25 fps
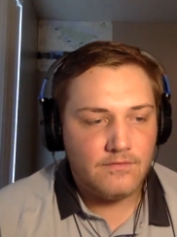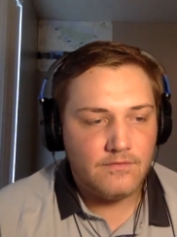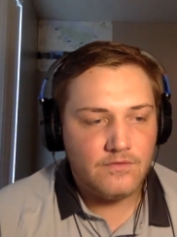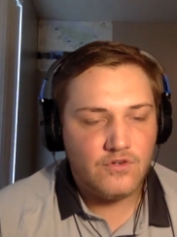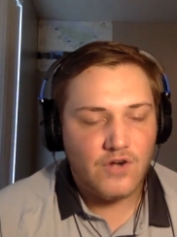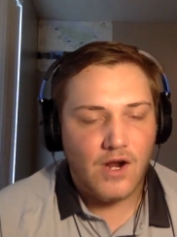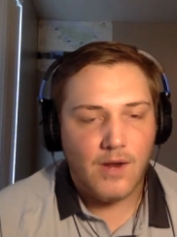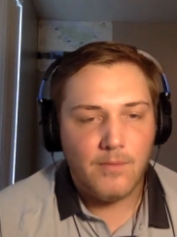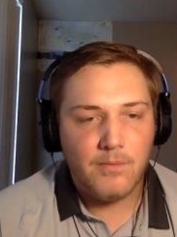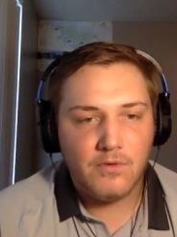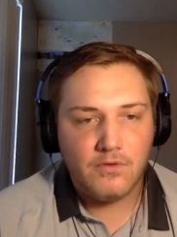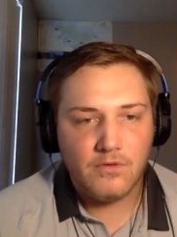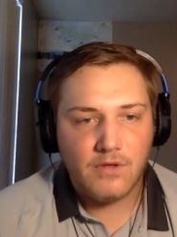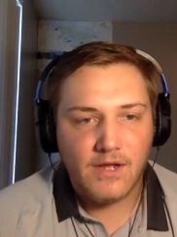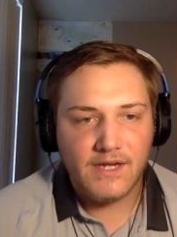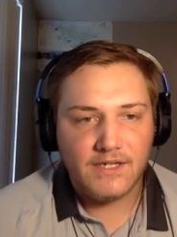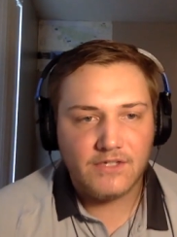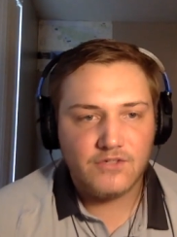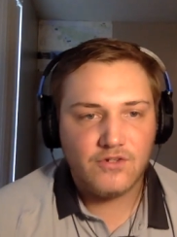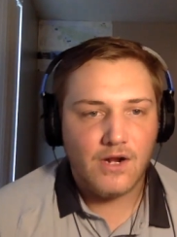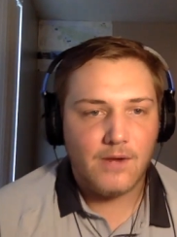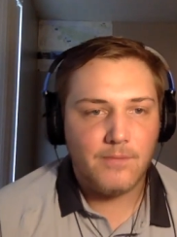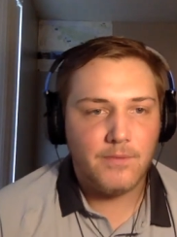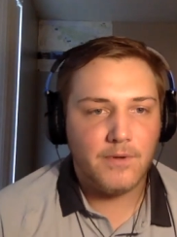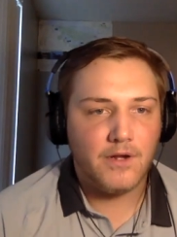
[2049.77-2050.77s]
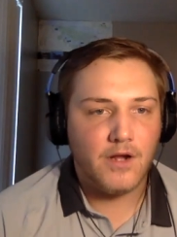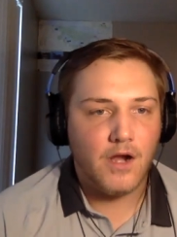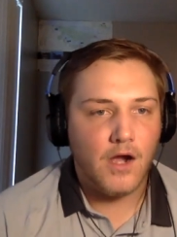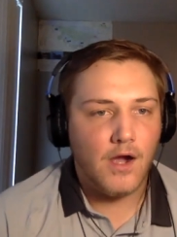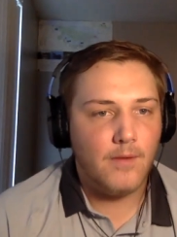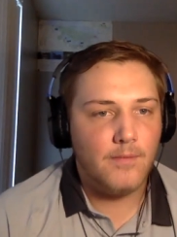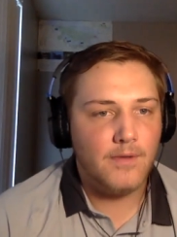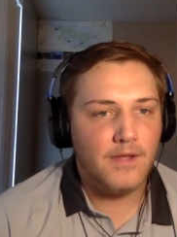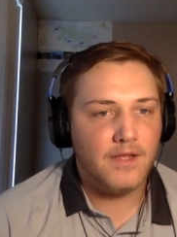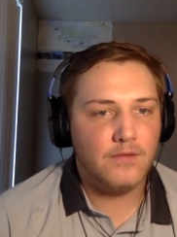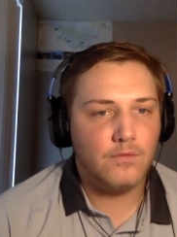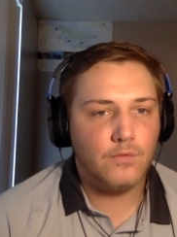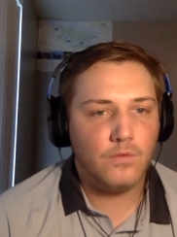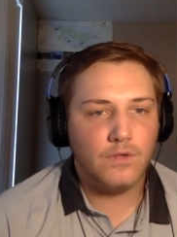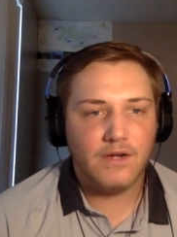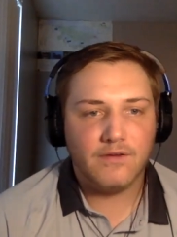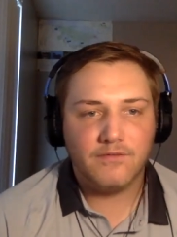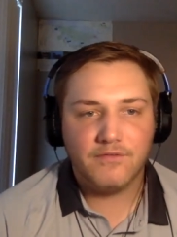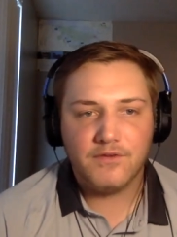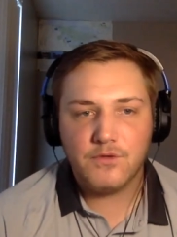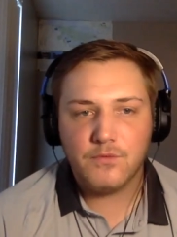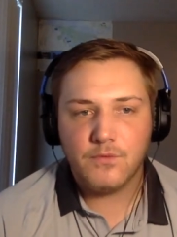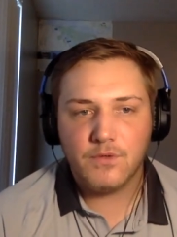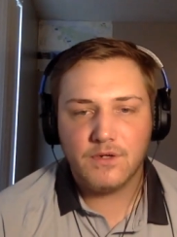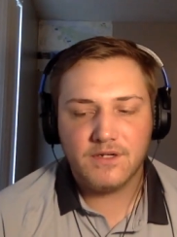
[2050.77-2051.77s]
Drop a like, drop a comment,
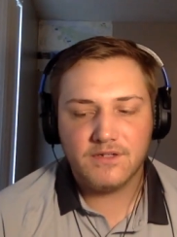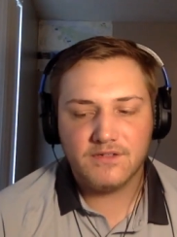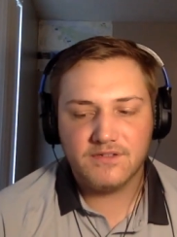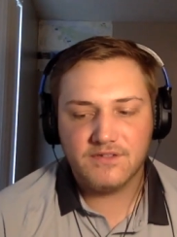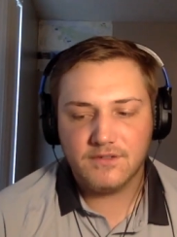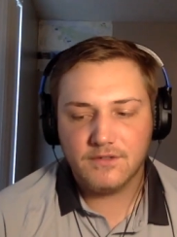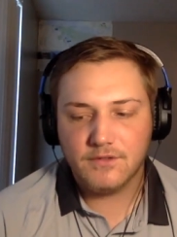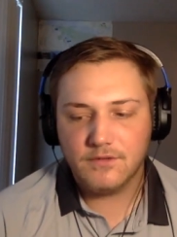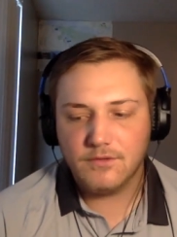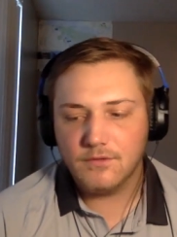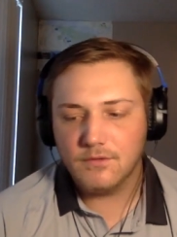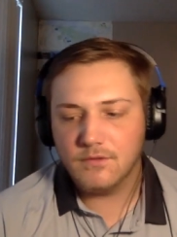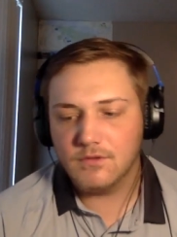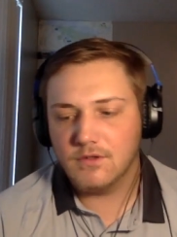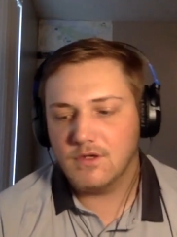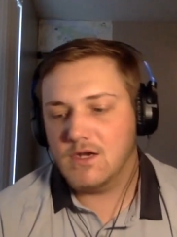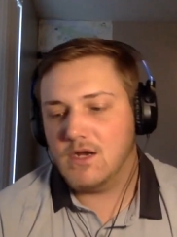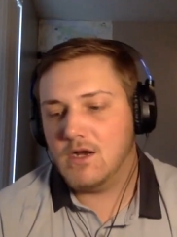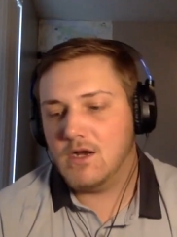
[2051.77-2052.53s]
whatever you want to do.